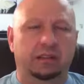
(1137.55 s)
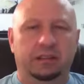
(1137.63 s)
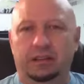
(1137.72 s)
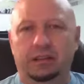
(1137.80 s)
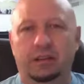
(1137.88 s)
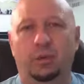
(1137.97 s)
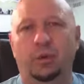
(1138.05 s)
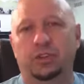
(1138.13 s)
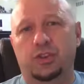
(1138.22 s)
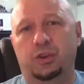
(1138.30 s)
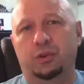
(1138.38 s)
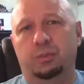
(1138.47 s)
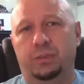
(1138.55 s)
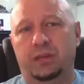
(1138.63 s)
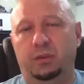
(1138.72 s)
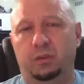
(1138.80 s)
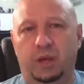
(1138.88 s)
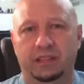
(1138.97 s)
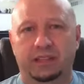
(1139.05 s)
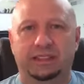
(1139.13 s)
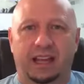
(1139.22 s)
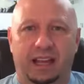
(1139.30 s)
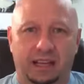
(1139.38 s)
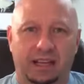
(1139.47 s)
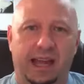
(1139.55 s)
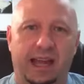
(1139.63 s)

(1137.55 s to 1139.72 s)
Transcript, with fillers: you know, would you be willing to hang